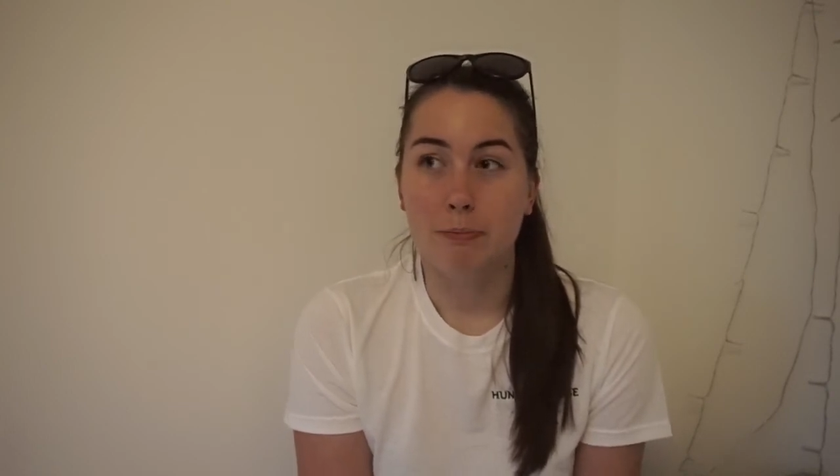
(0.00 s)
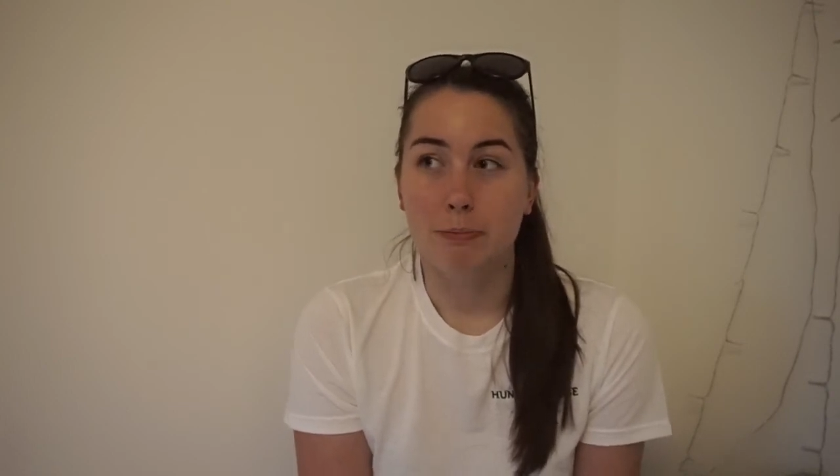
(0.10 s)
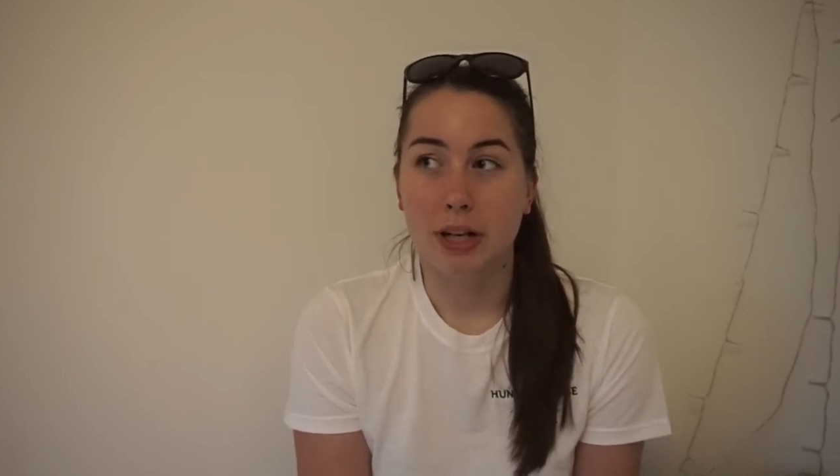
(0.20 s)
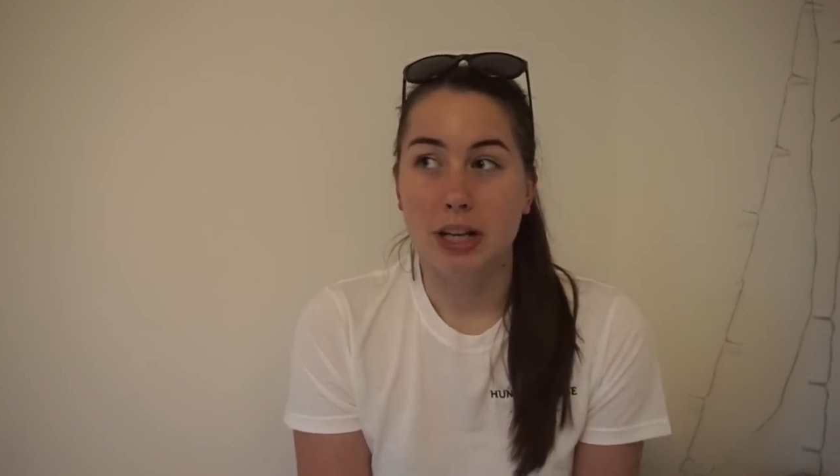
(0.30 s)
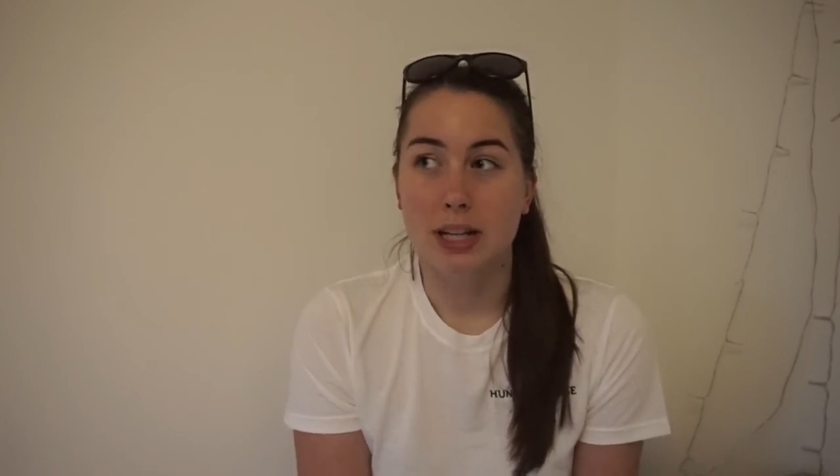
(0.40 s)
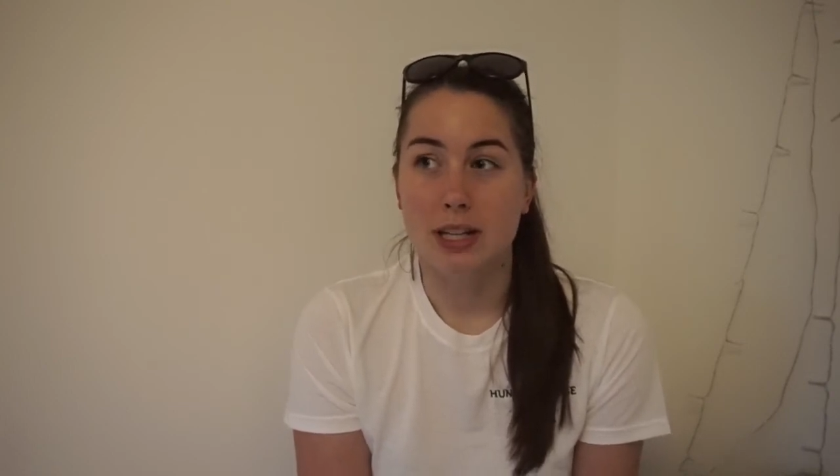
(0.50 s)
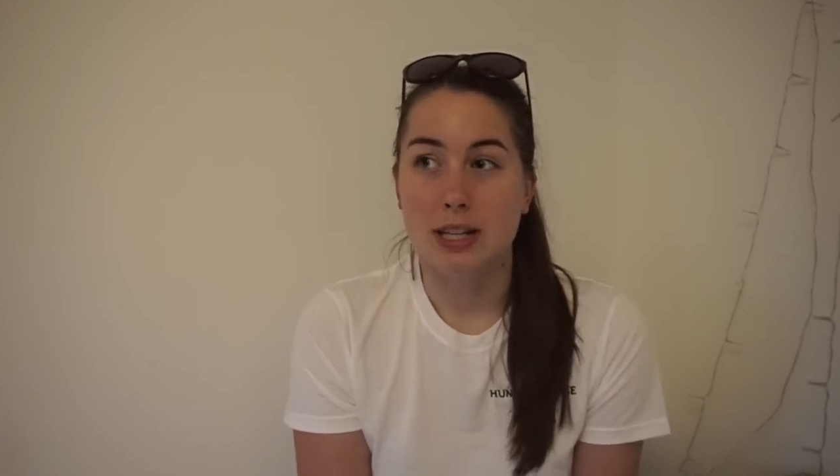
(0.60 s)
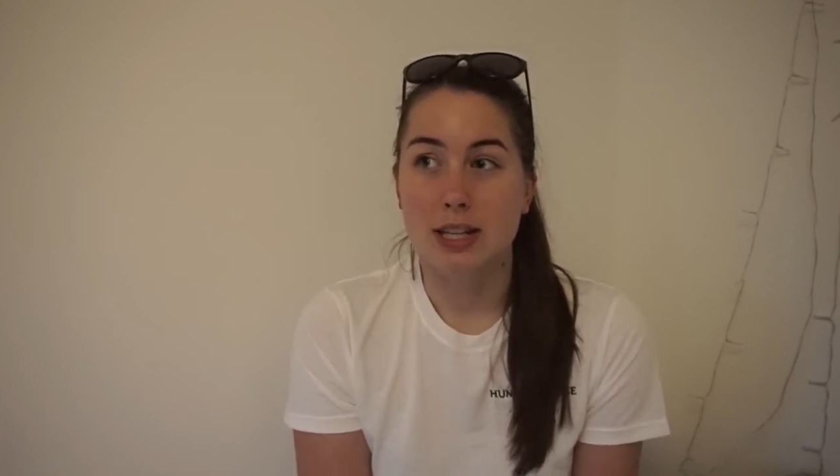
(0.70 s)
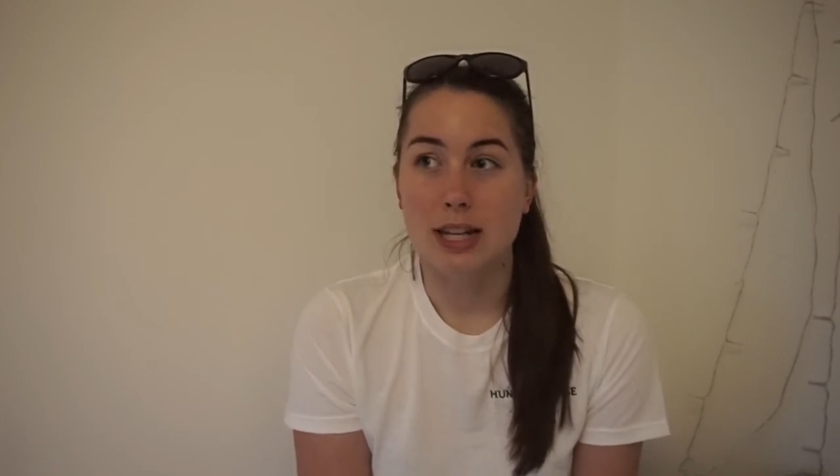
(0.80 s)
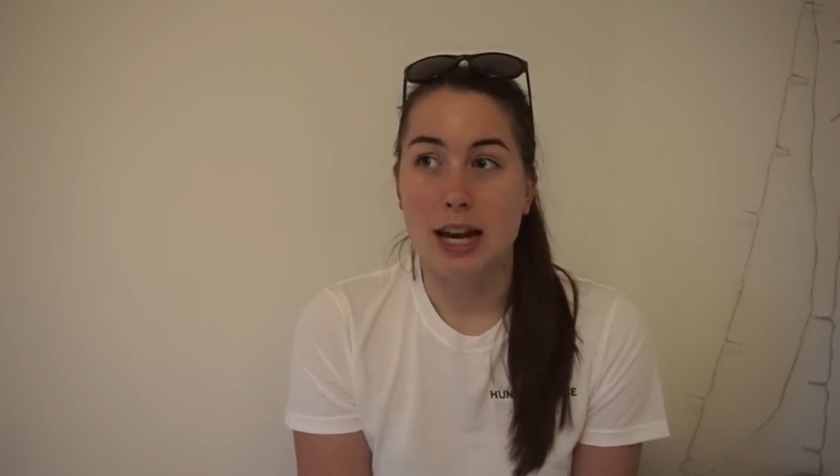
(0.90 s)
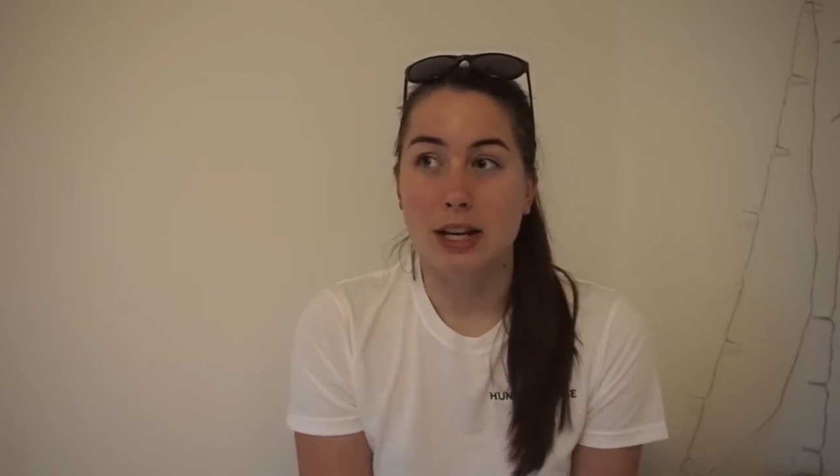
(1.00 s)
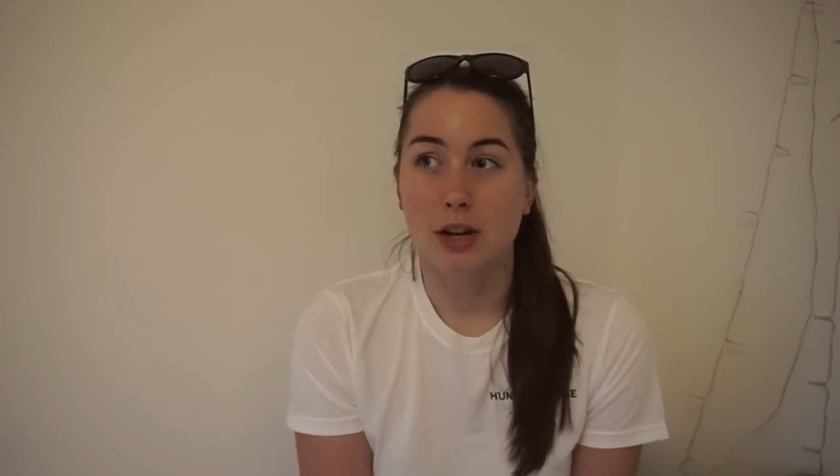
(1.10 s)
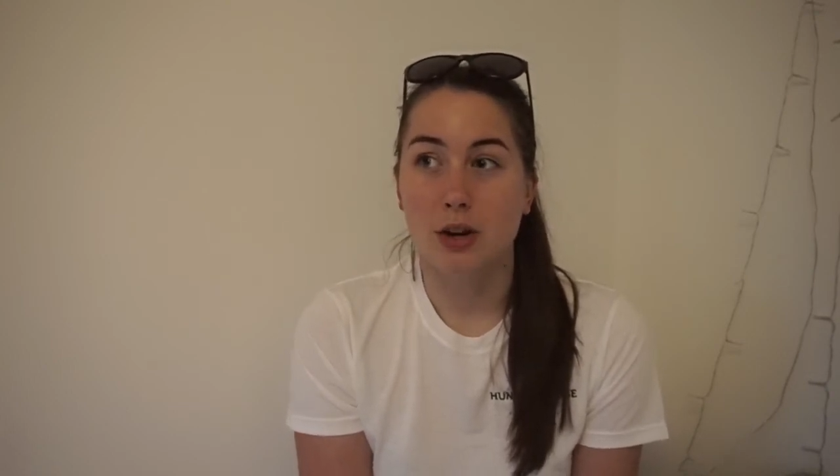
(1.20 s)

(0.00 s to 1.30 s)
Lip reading: because standing